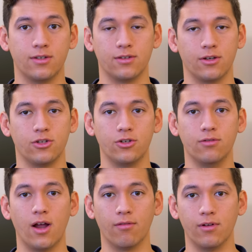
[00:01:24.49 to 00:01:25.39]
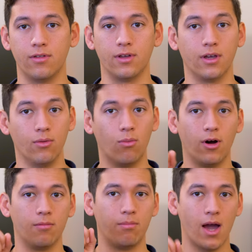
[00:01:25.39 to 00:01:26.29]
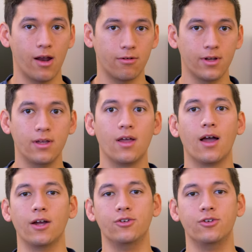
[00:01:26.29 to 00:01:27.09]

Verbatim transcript: since I shoot everything in one battery,